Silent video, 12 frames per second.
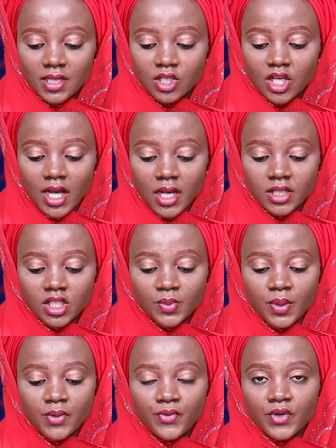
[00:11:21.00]
the challenges
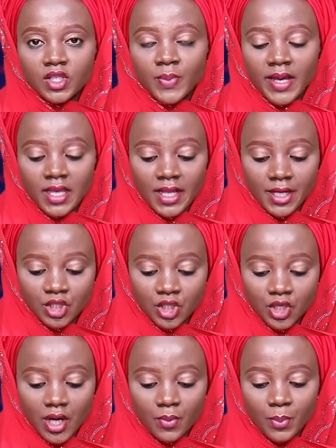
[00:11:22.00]
being faced by the
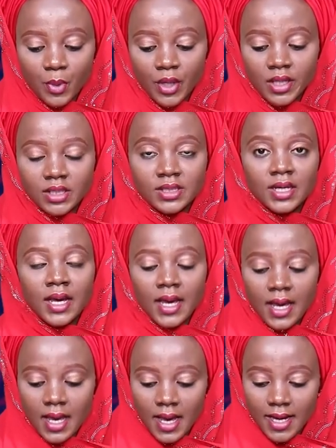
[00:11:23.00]
Nigerian police
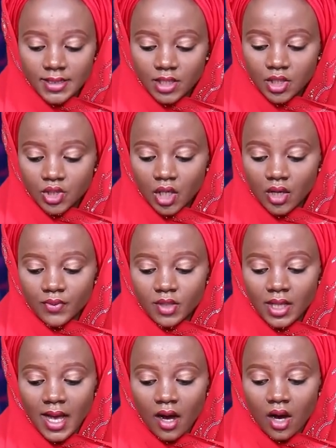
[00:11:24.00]
as a result
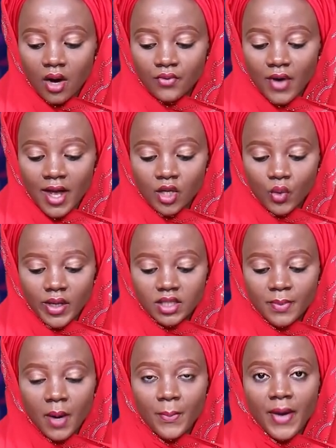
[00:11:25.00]
of lack of adequate
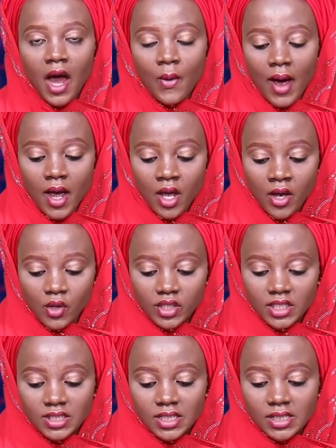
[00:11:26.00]
manpower,
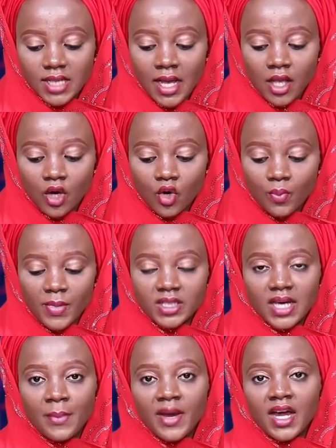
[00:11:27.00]
logistics and
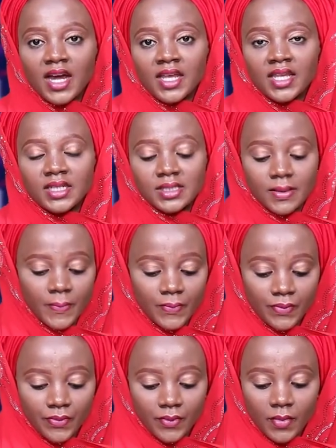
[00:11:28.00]
equipment, among others.
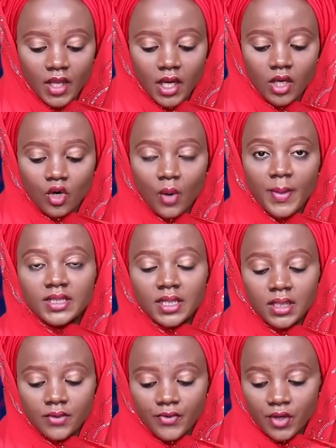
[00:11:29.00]
He
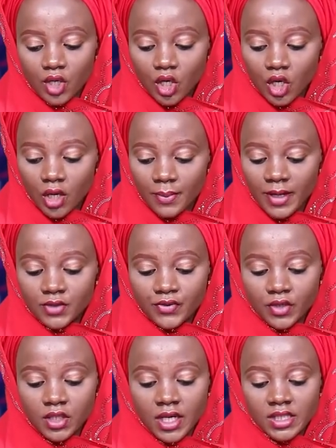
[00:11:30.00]
commended the federal government
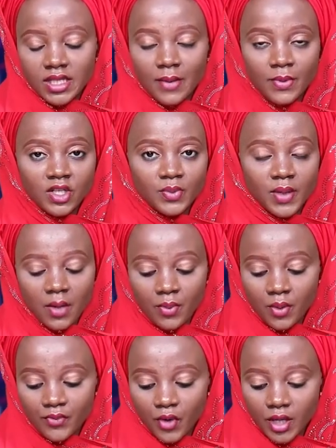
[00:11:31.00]
for the establishment of
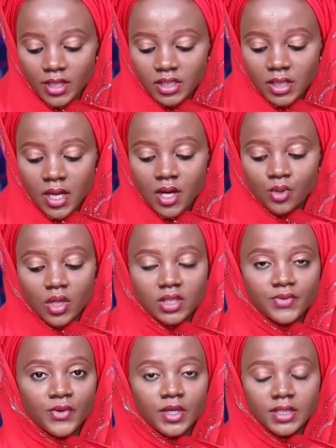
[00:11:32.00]
the Police
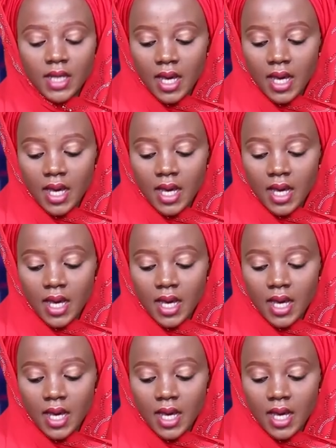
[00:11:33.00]
Trust Fund